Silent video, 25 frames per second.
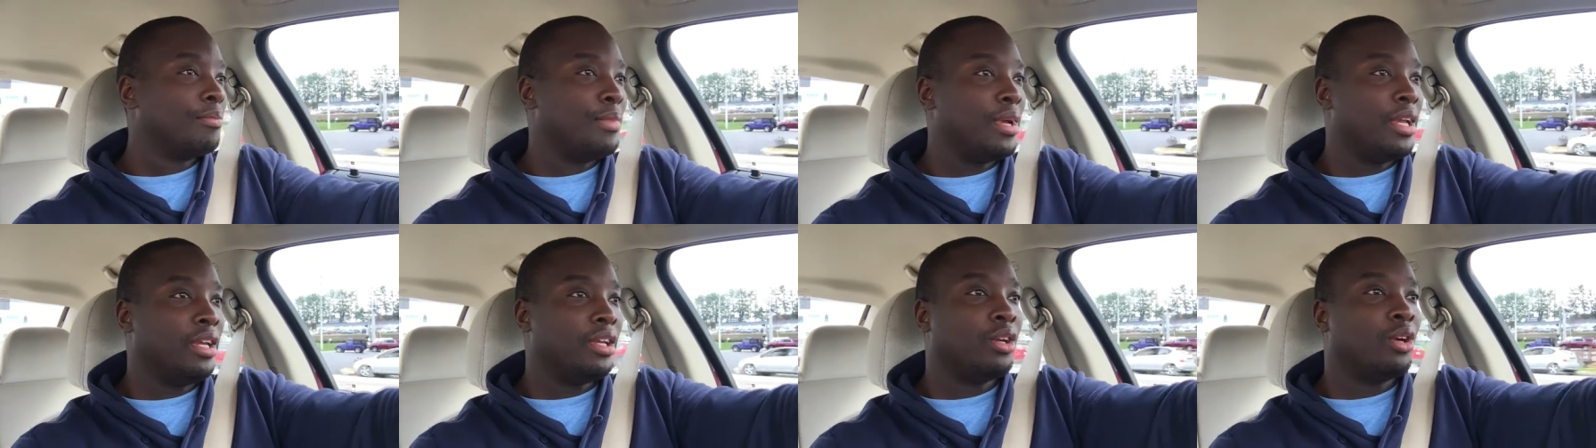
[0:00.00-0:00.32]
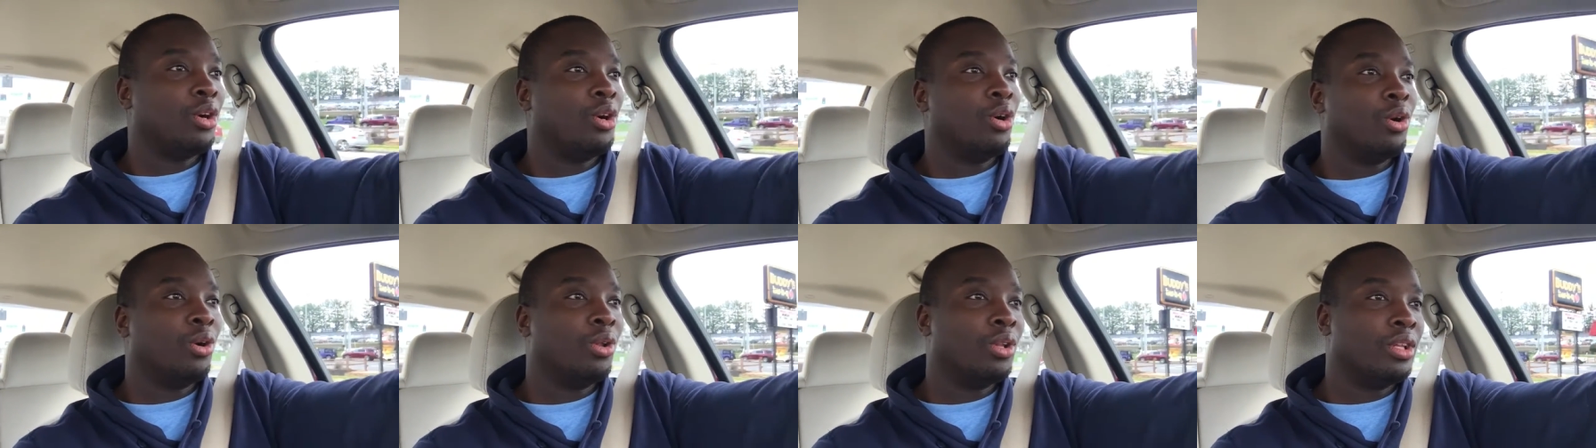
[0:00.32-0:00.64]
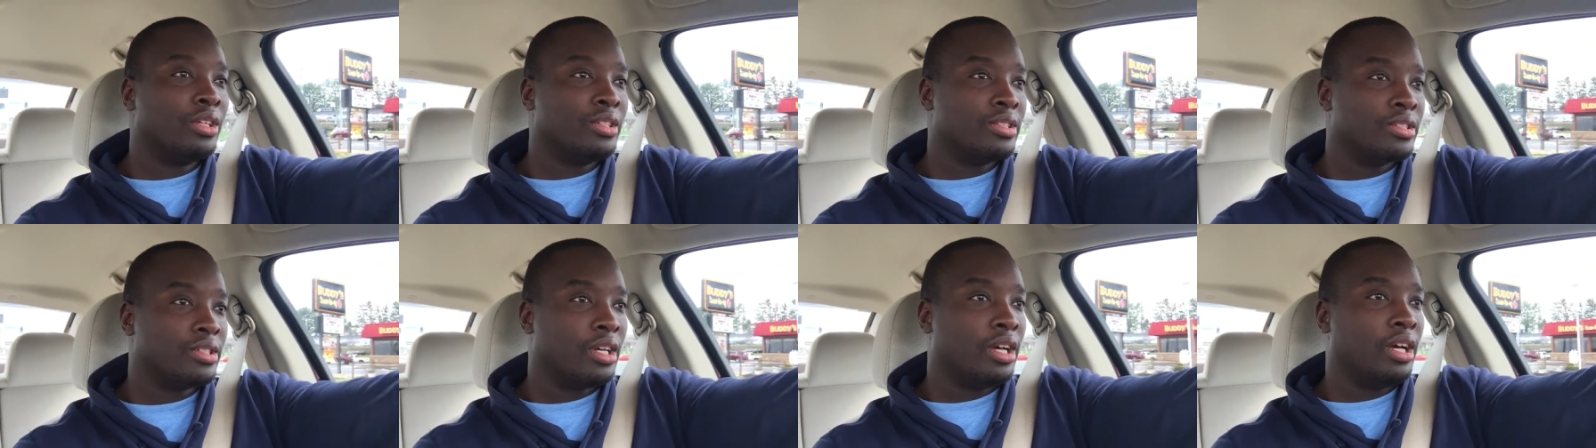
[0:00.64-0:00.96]
Main
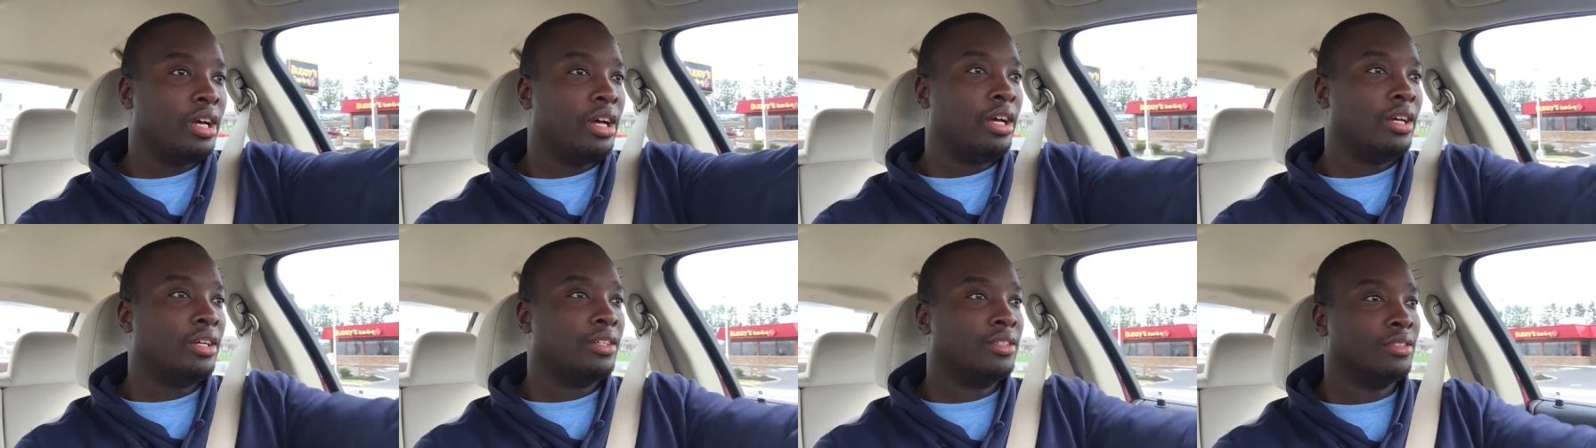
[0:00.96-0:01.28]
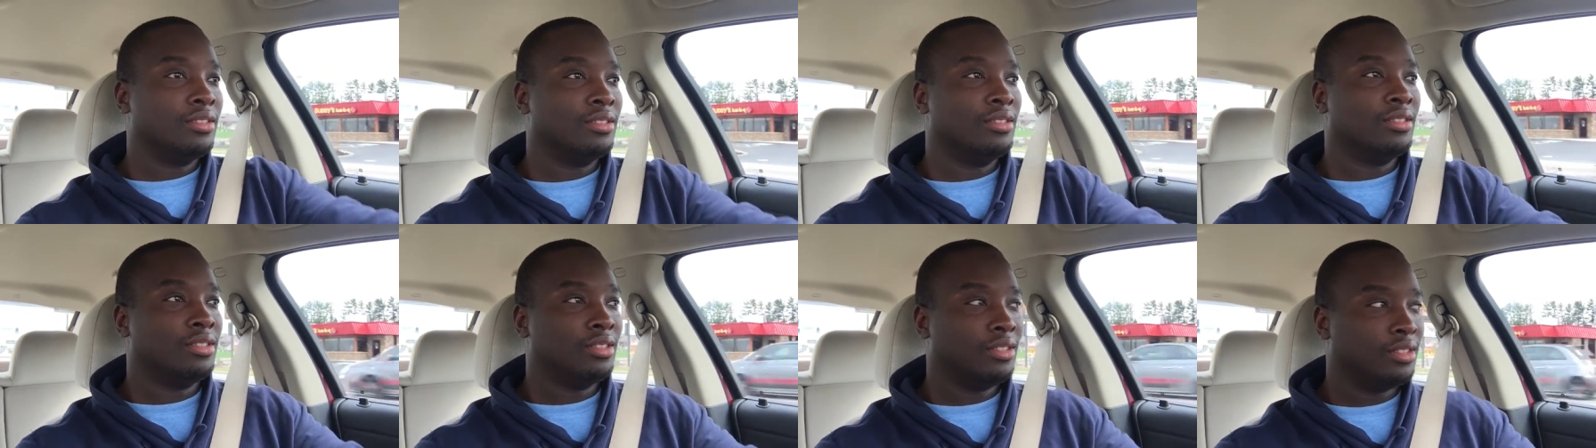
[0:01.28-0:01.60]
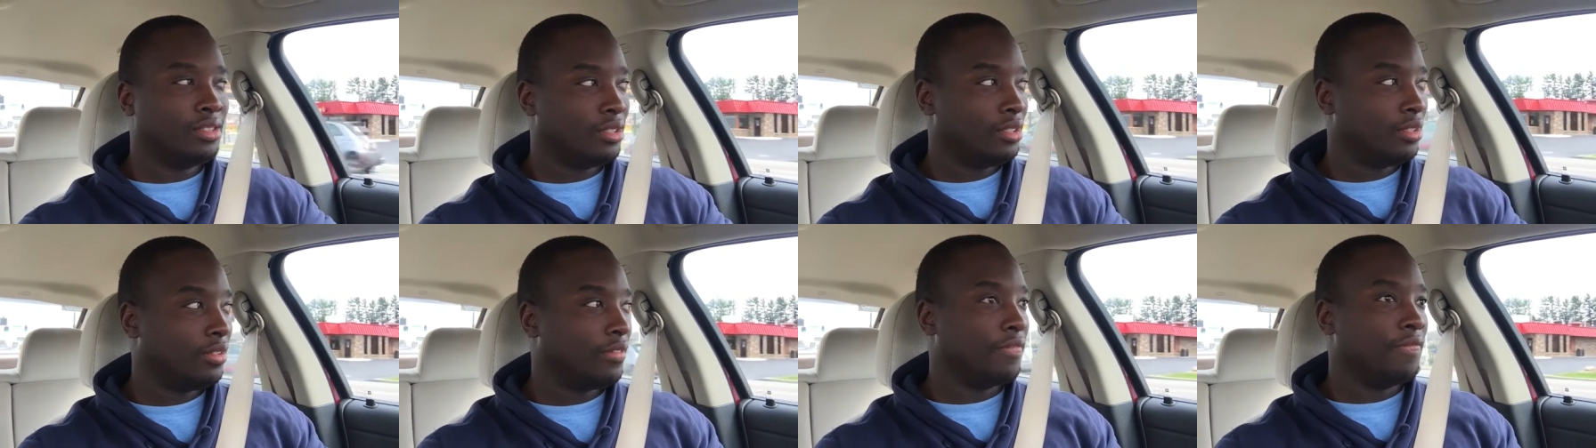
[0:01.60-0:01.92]
goal is uh,
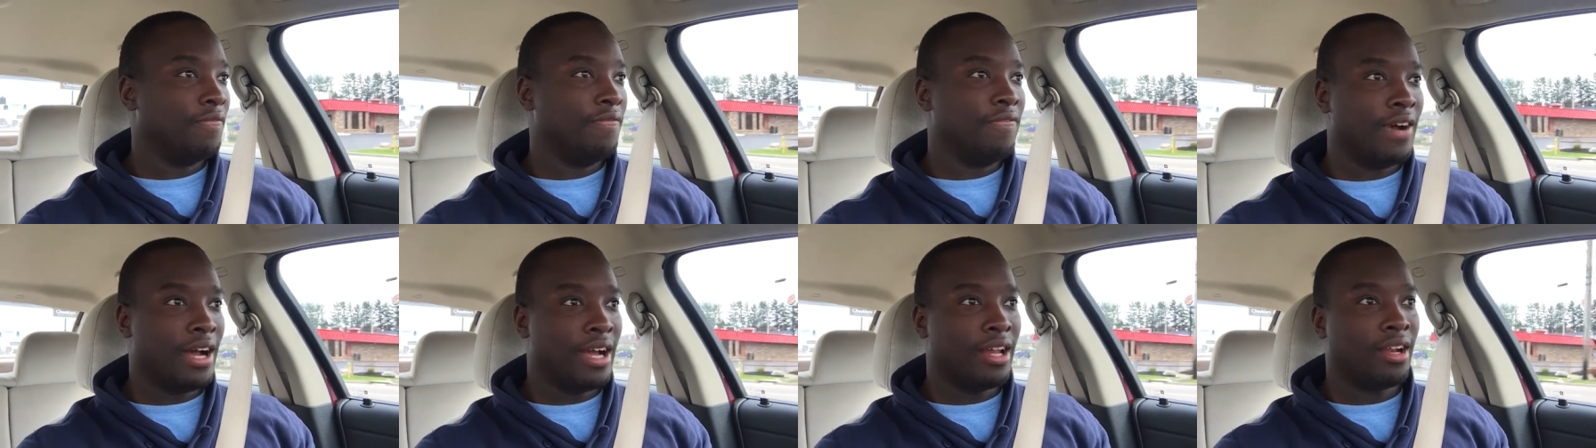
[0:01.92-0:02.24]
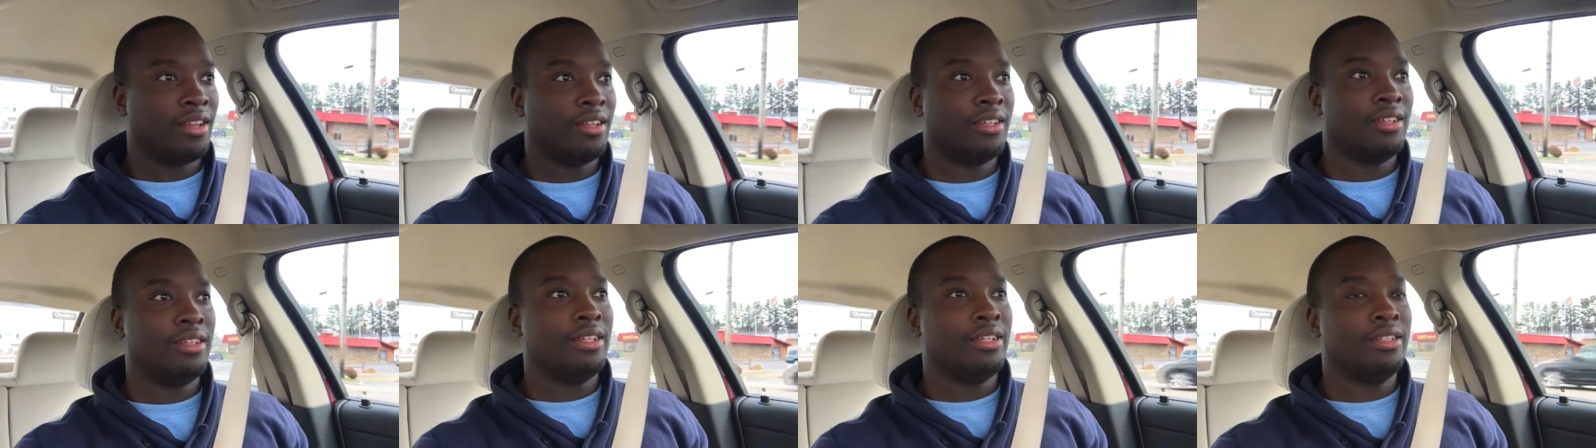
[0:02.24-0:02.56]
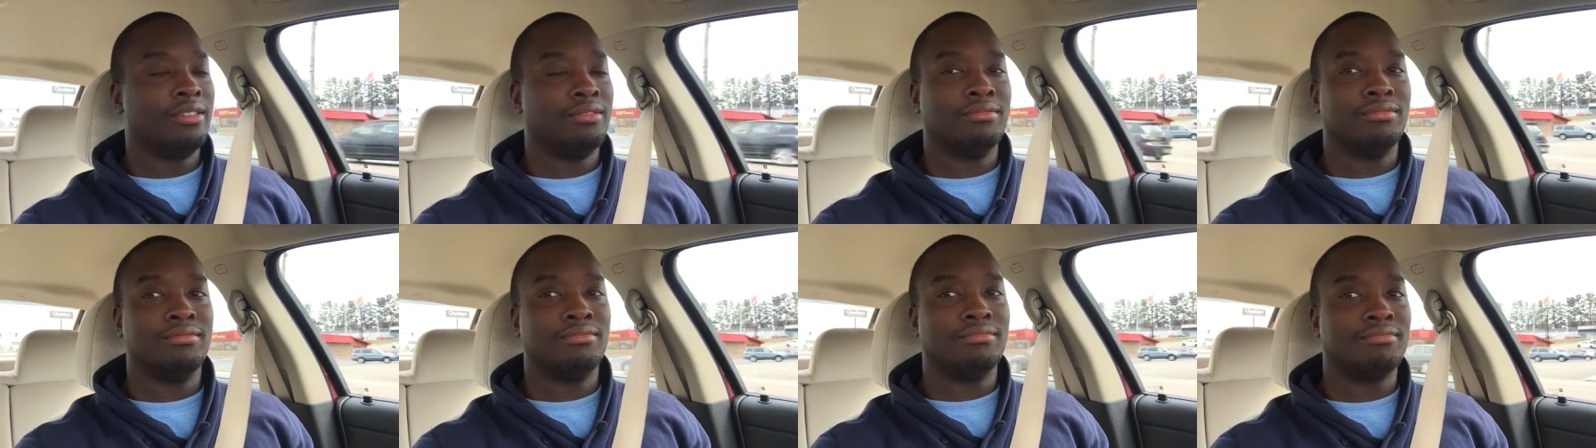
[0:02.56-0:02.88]

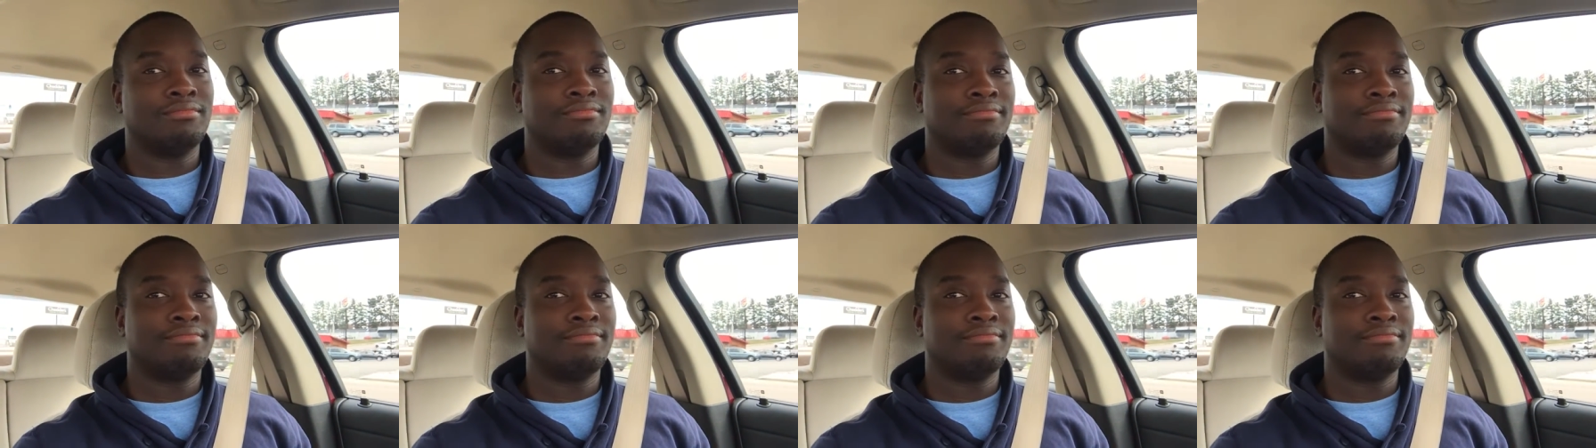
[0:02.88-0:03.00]
finally